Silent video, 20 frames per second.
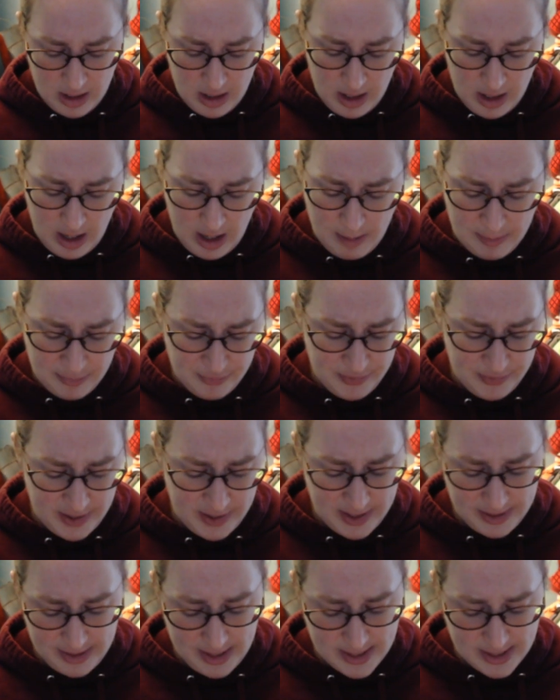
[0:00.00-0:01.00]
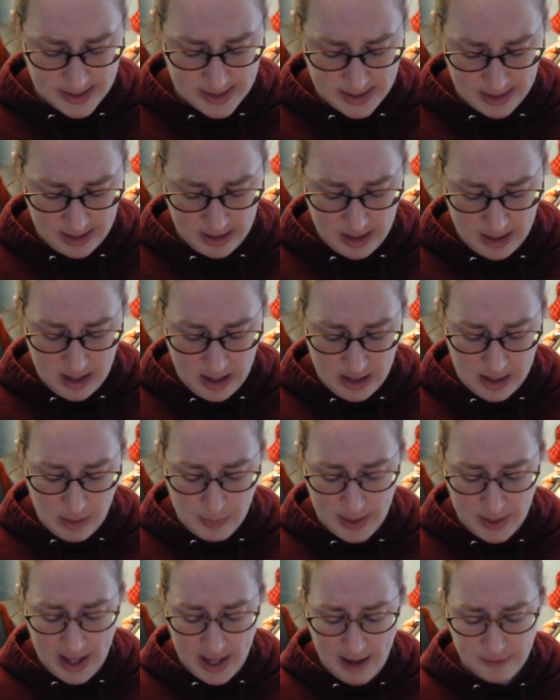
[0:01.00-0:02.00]
I'm afraid, Nancy, that
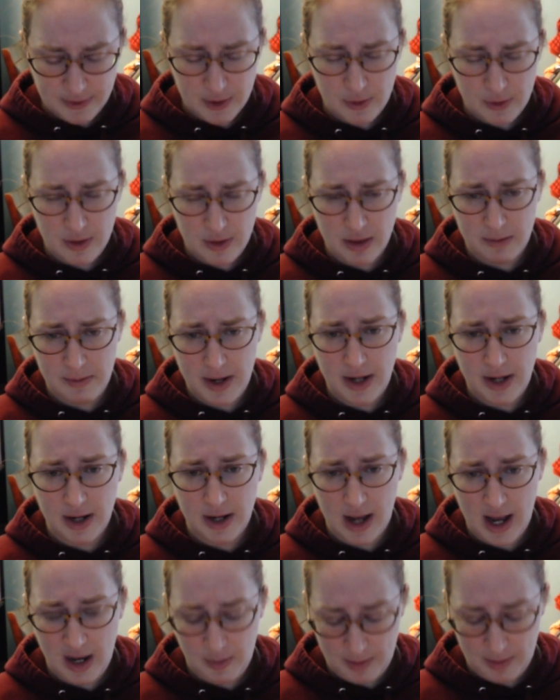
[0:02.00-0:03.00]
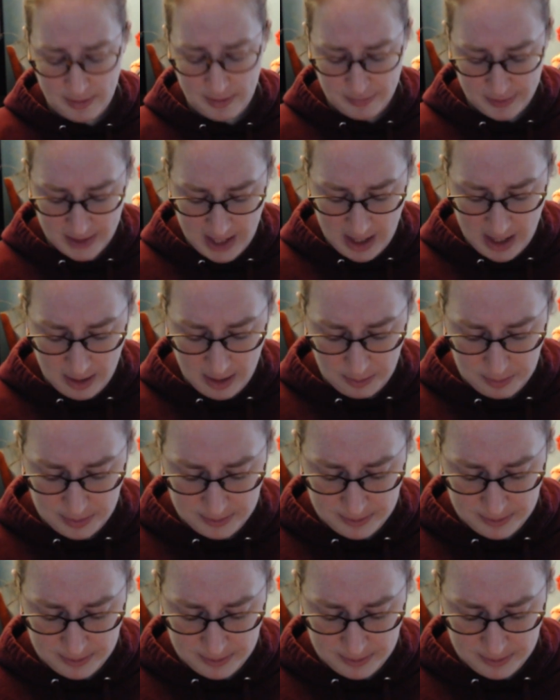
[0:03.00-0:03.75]
we'll have to go to the main highway for help.